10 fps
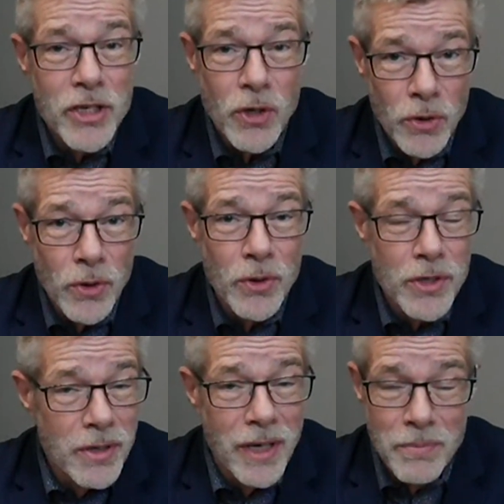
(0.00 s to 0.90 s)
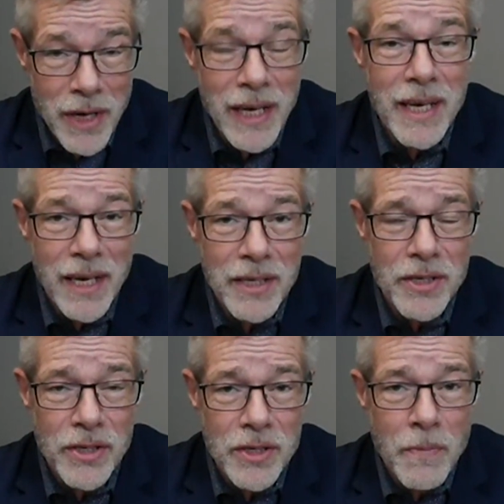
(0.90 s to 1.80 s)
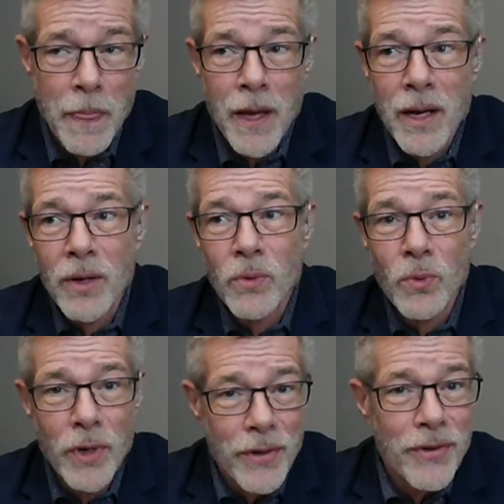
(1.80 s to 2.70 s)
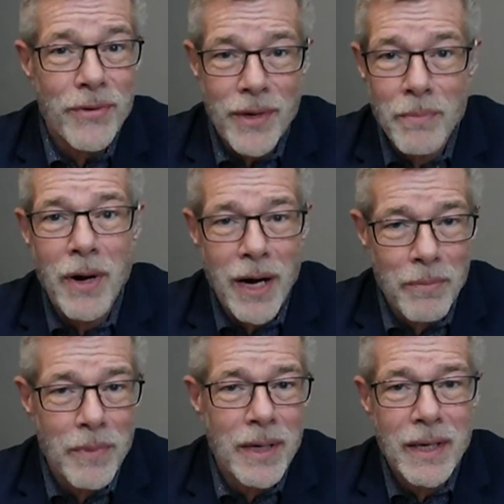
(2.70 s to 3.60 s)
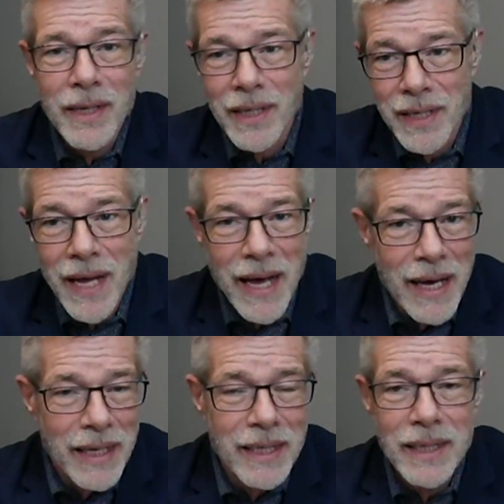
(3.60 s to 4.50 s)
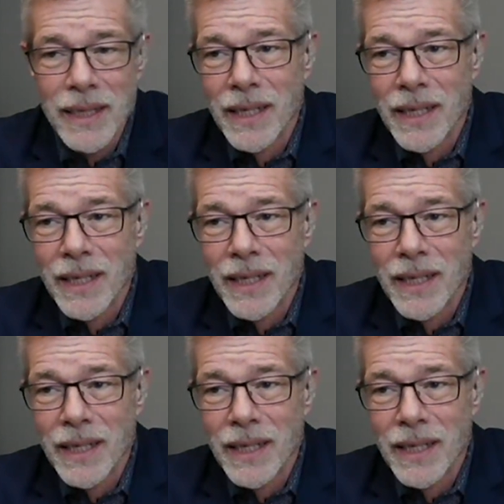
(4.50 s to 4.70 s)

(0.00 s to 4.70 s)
girls in many cases, with a mom and a dad.